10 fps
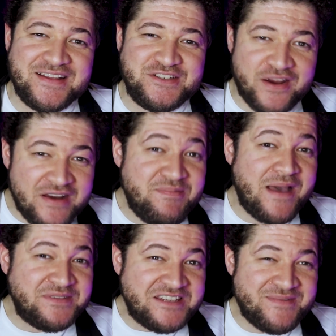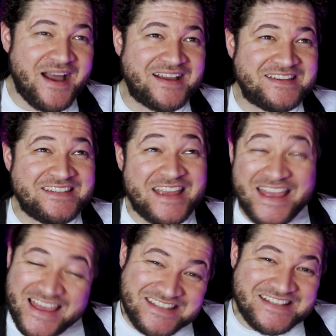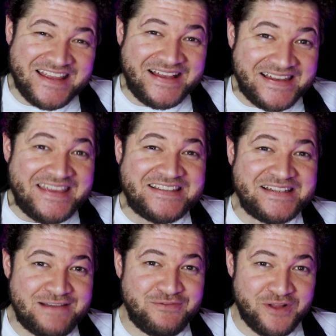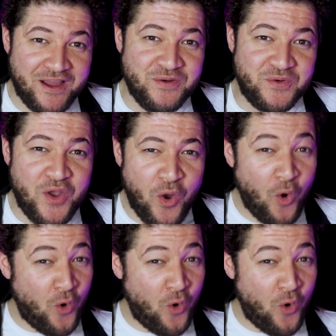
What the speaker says: Cherry Pepsi Max isn't elite level Coke.